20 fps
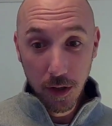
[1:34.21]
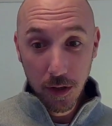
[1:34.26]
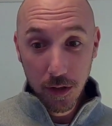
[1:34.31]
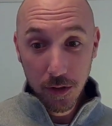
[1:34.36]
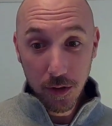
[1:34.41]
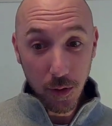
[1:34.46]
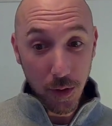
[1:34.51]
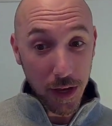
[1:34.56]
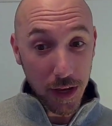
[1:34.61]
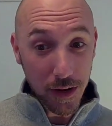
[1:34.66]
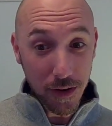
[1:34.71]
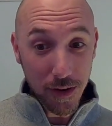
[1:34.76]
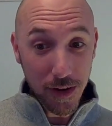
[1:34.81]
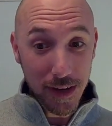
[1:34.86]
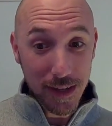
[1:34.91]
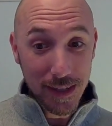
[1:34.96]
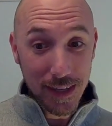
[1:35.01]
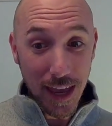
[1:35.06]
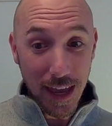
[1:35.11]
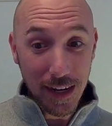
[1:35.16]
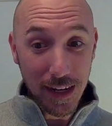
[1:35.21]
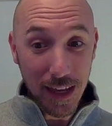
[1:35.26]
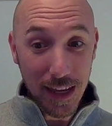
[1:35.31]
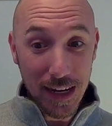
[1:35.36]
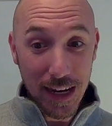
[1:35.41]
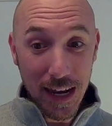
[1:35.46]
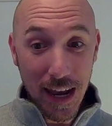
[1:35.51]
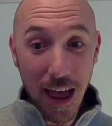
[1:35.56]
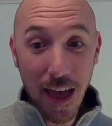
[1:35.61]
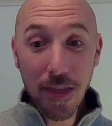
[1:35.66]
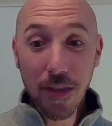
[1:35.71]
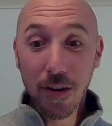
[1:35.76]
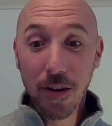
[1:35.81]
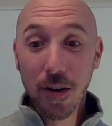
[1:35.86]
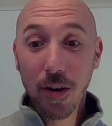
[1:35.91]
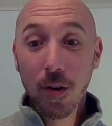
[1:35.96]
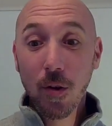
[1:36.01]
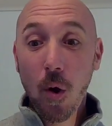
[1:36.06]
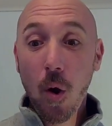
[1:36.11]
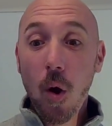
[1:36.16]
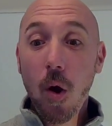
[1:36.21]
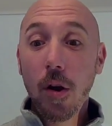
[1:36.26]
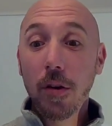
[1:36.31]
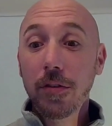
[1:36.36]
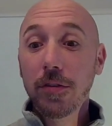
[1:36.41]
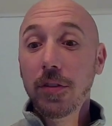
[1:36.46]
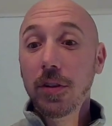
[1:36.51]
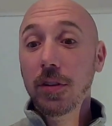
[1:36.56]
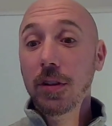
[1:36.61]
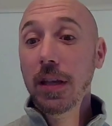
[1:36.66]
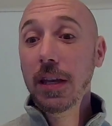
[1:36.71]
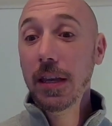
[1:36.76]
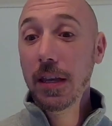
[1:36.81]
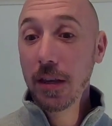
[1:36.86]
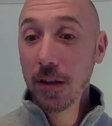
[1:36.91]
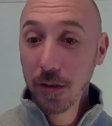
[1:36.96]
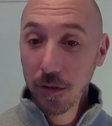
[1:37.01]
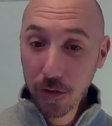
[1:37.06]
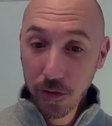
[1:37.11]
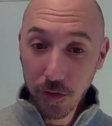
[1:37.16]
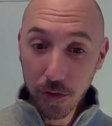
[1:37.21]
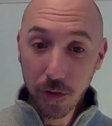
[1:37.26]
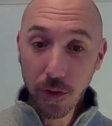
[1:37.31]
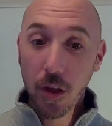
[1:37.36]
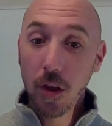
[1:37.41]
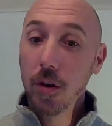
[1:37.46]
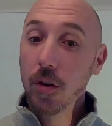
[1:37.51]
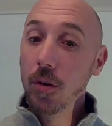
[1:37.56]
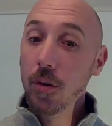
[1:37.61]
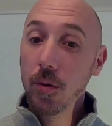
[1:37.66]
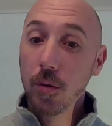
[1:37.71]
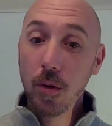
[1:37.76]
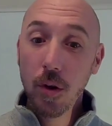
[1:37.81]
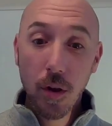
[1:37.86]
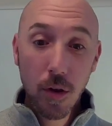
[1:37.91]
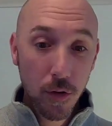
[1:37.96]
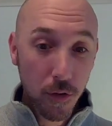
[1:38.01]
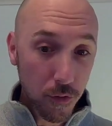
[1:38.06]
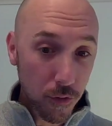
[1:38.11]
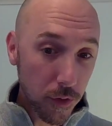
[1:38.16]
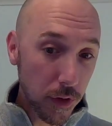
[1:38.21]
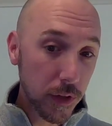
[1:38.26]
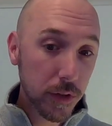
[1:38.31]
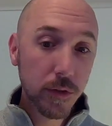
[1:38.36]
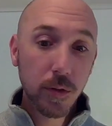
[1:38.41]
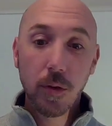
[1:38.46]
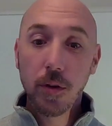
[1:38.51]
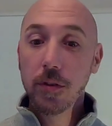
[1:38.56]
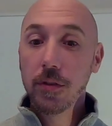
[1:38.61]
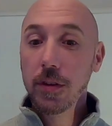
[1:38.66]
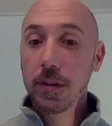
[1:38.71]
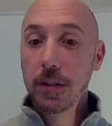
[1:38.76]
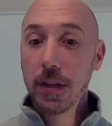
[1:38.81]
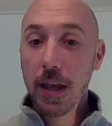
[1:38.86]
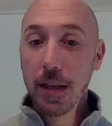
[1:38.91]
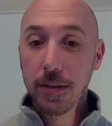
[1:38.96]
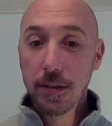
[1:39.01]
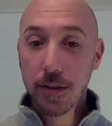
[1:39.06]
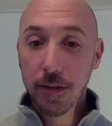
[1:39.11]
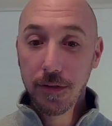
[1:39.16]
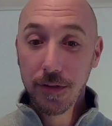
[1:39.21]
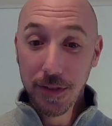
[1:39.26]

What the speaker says: So here is yet another costly, slow, resource-intensive